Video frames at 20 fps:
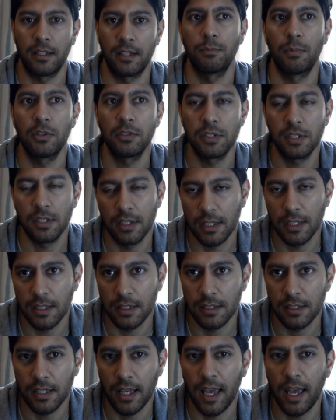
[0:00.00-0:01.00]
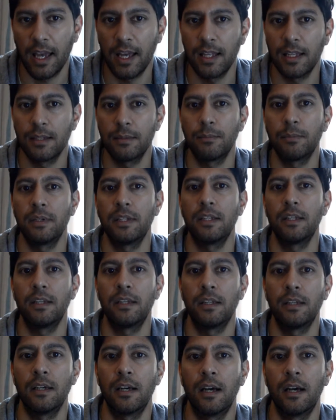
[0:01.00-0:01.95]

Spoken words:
most things can be